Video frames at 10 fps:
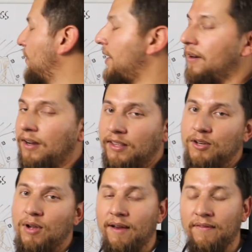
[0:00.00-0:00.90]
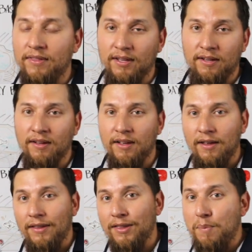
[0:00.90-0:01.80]
from there. And then you'll have the,
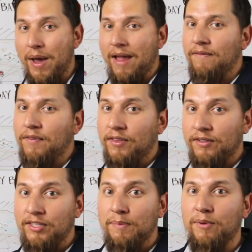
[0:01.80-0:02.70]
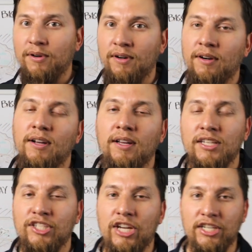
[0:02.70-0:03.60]
the pattern for the deeper
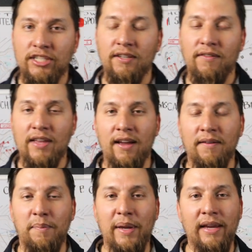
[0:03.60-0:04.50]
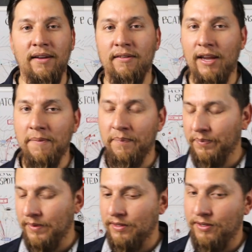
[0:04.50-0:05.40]
sections of that bay, okay?
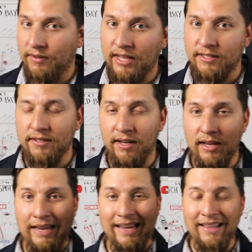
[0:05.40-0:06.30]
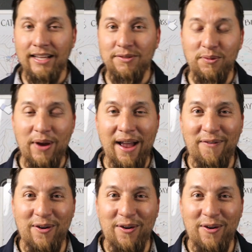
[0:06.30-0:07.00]
So that's that's what we have